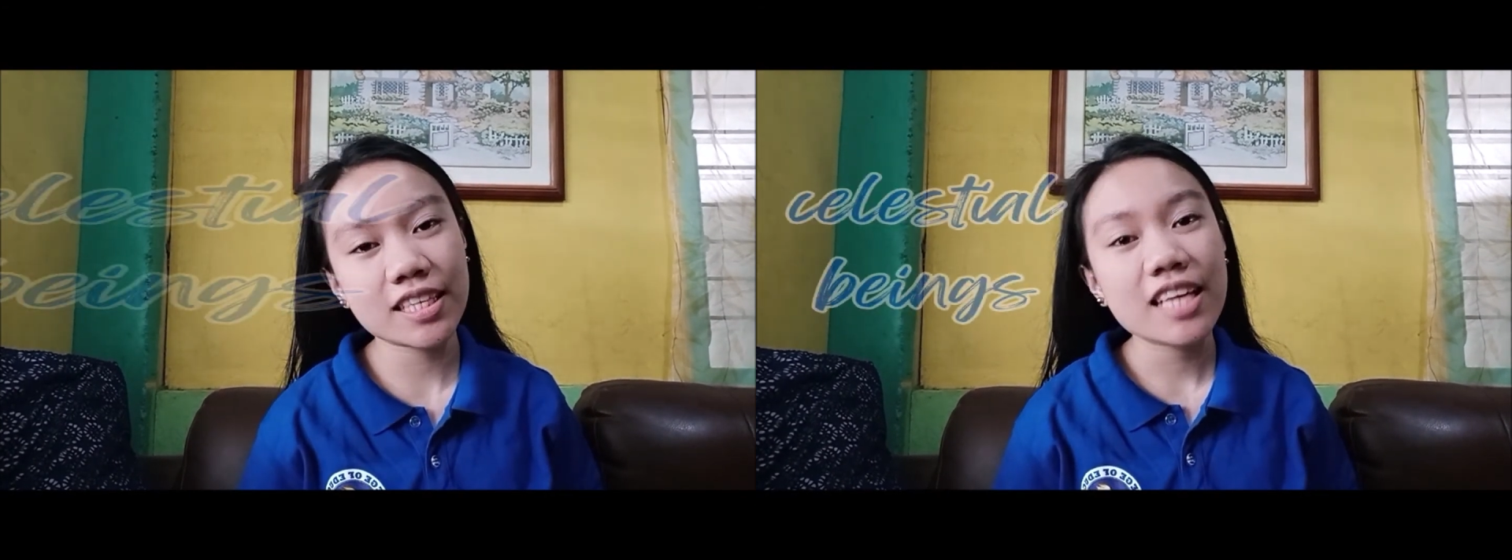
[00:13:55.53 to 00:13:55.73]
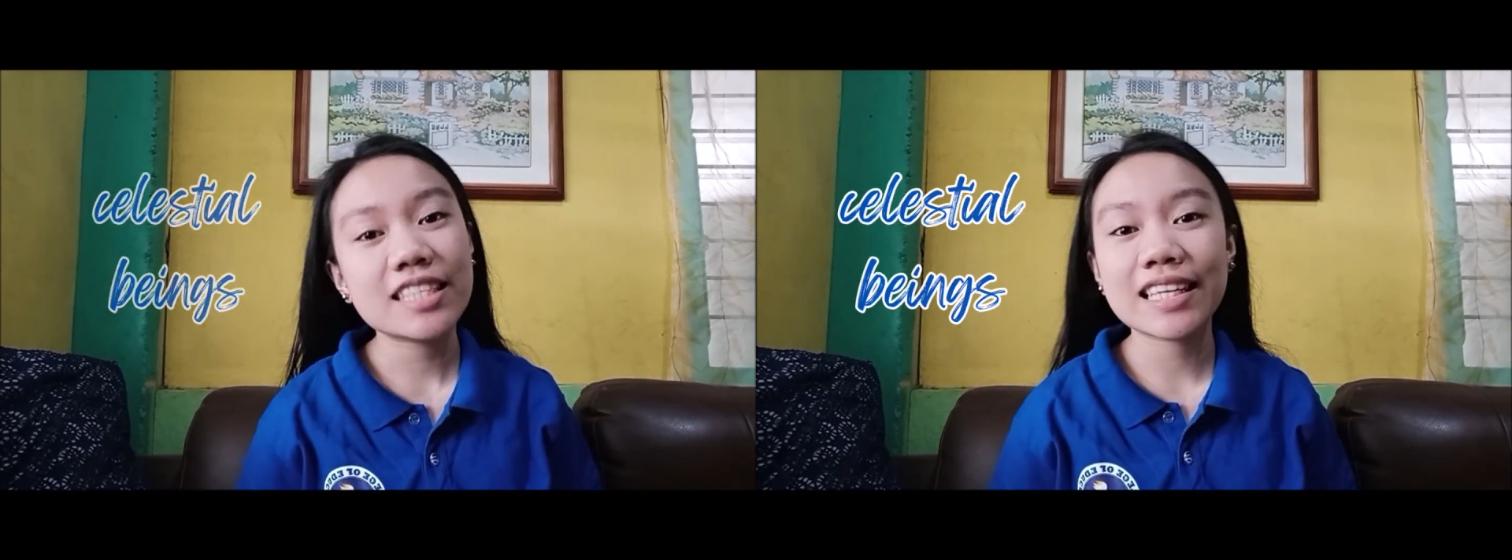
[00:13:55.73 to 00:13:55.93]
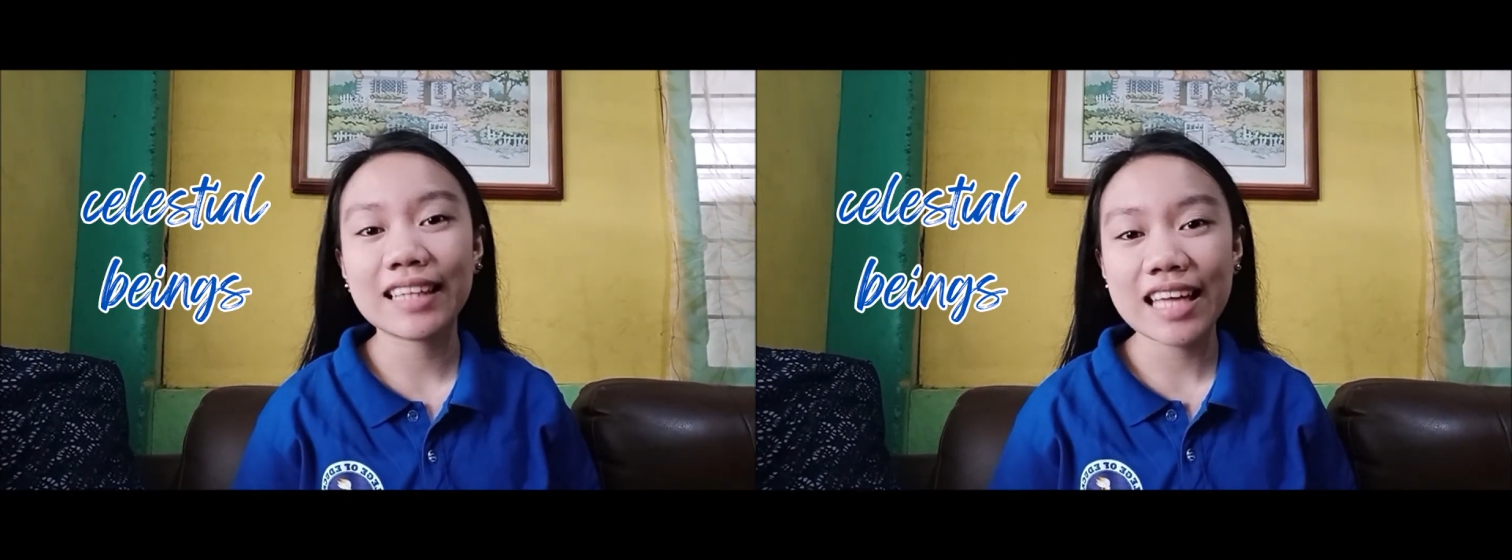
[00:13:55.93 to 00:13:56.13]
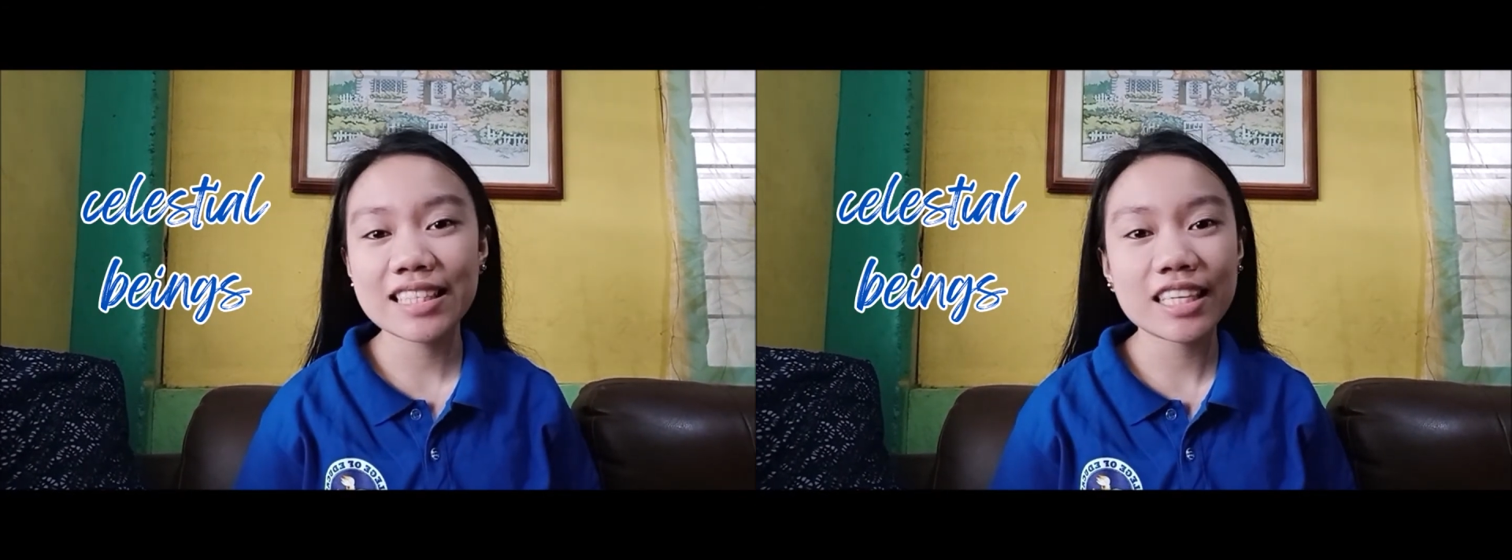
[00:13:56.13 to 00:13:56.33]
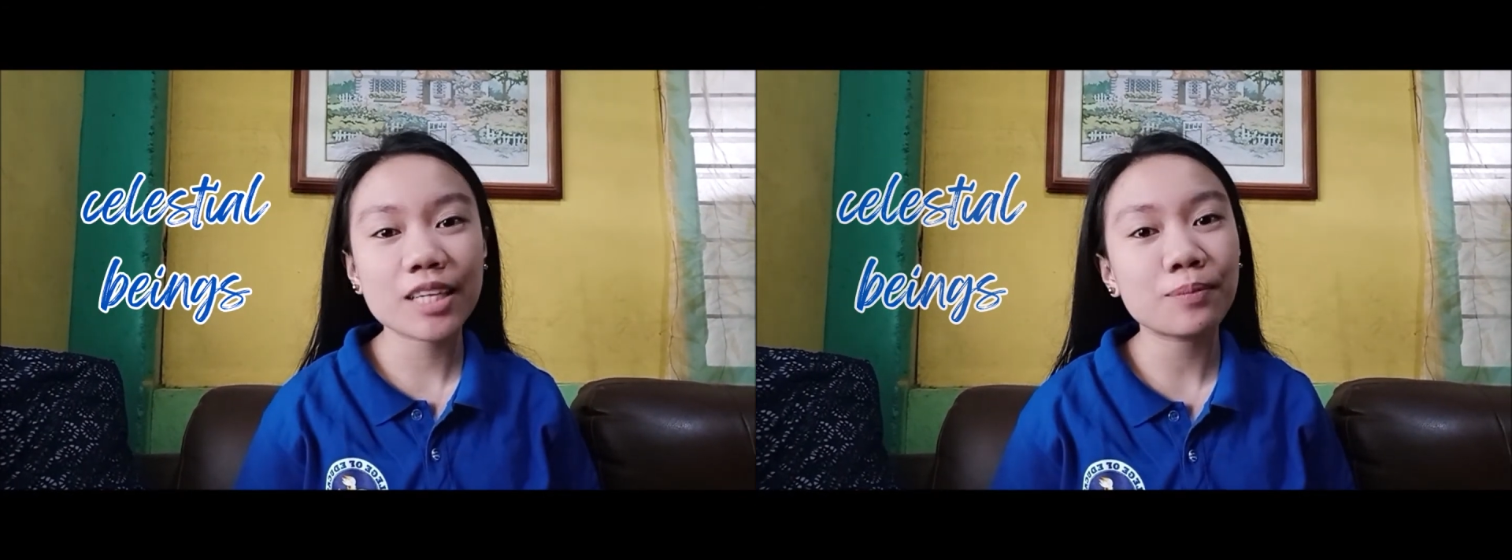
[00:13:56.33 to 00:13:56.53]

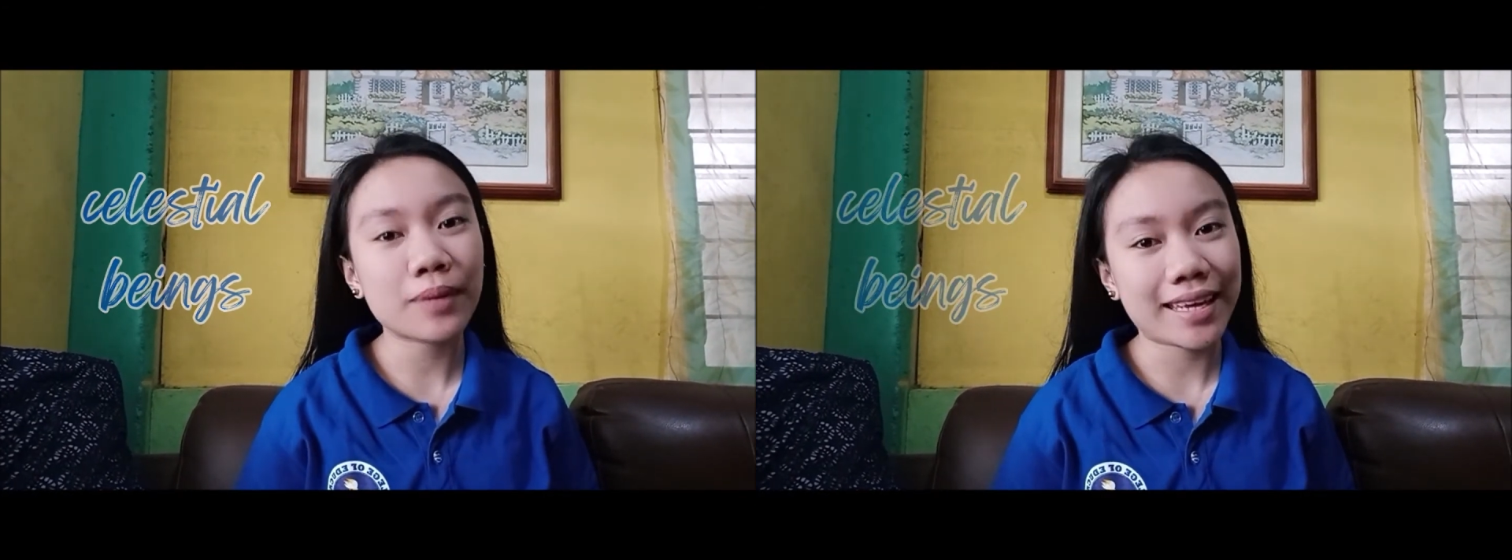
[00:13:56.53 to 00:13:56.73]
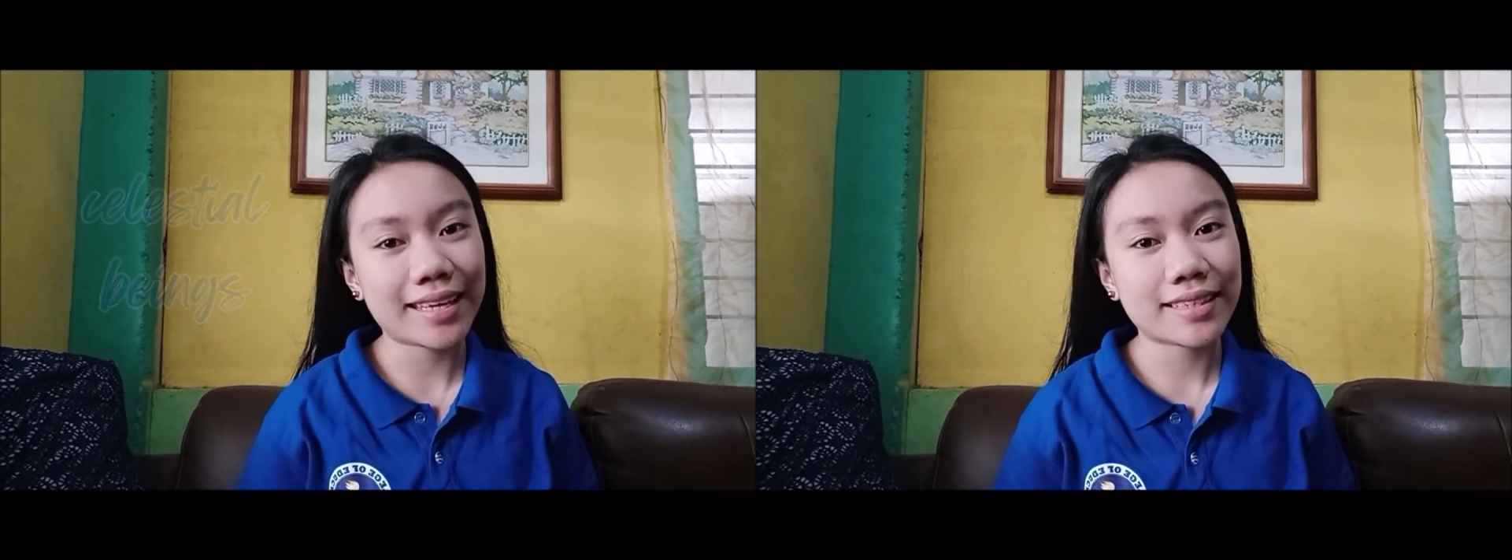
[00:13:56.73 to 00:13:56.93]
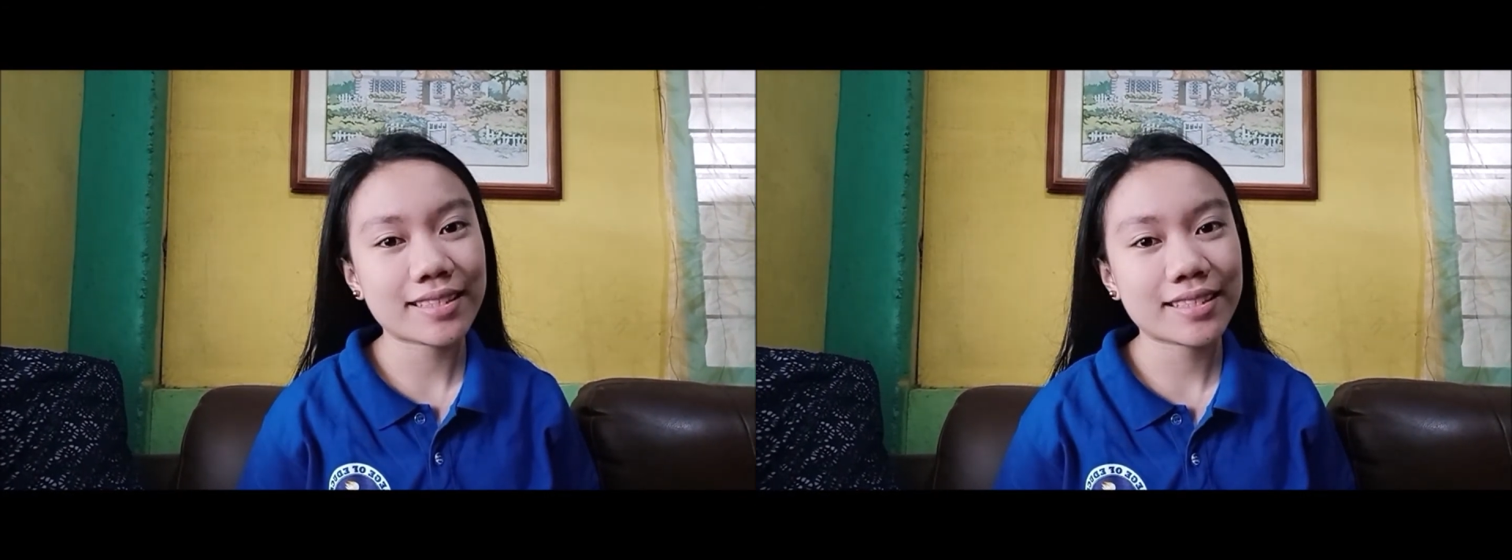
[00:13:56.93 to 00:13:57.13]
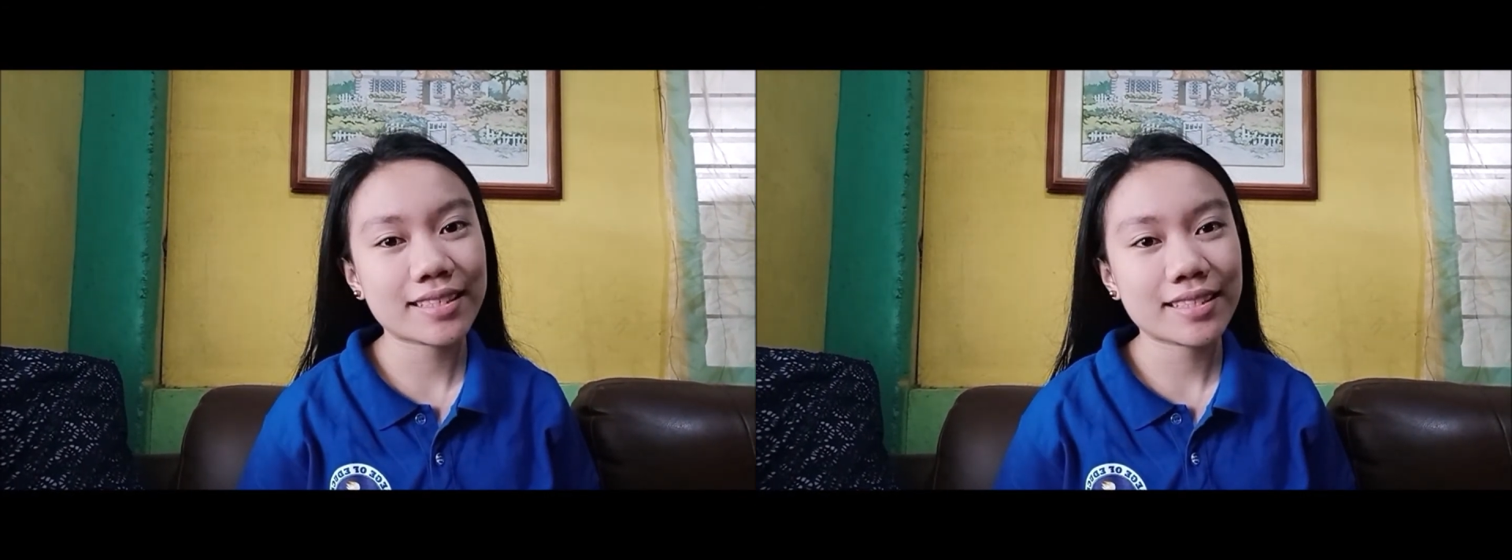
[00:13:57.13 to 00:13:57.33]
celestial beings,